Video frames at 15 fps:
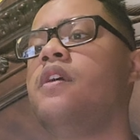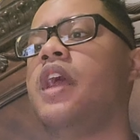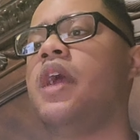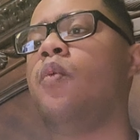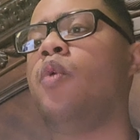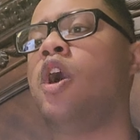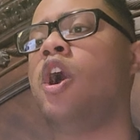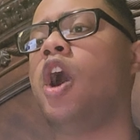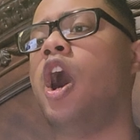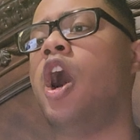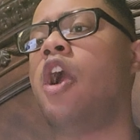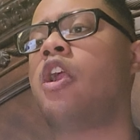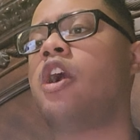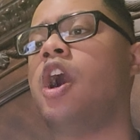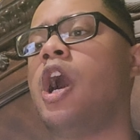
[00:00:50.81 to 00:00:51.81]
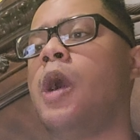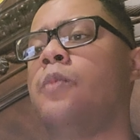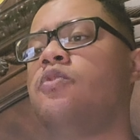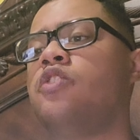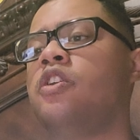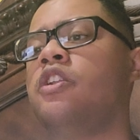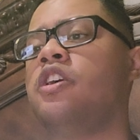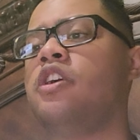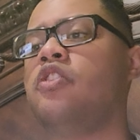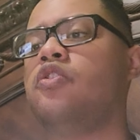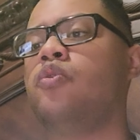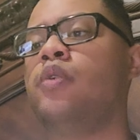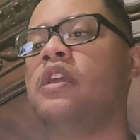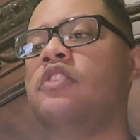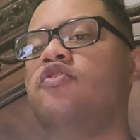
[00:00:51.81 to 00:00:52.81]
And while our arms only got
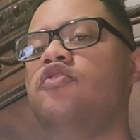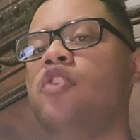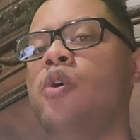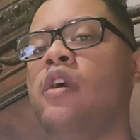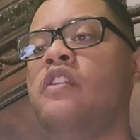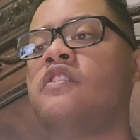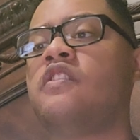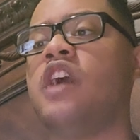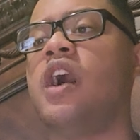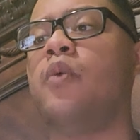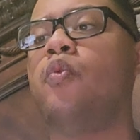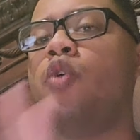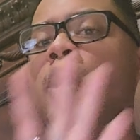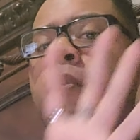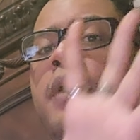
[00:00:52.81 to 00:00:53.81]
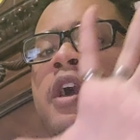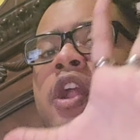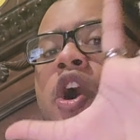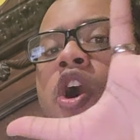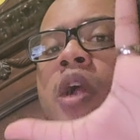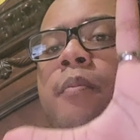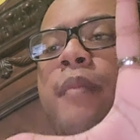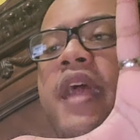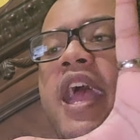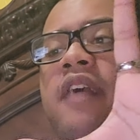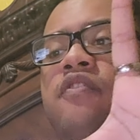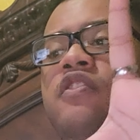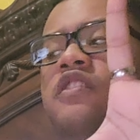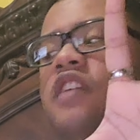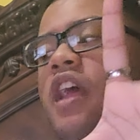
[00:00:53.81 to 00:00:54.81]
3 joints, a robot arm may
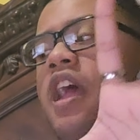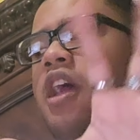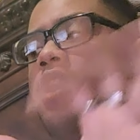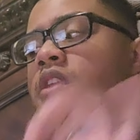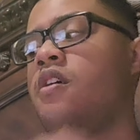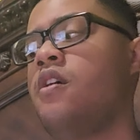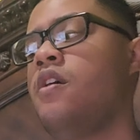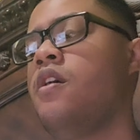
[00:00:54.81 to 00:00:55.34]
have 10.